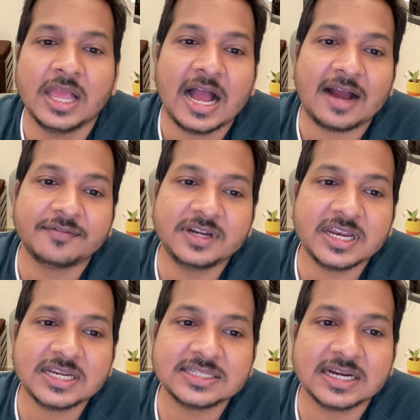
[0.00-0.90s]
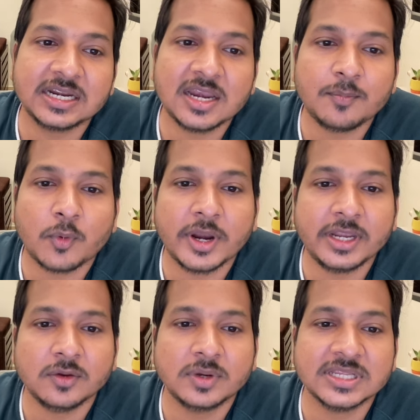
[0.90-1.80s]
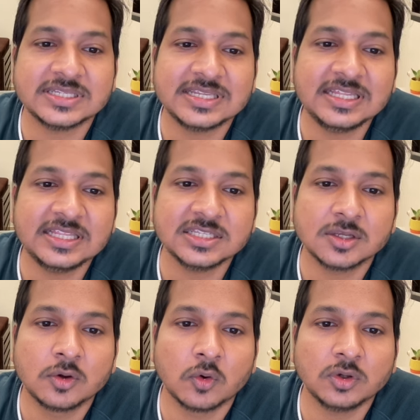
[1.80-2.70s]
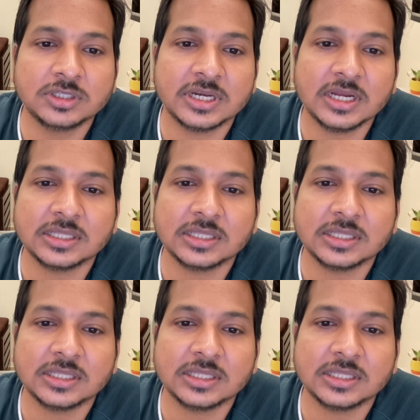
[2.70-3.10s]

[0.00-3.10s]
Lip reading: After a certain point, you can see this growth,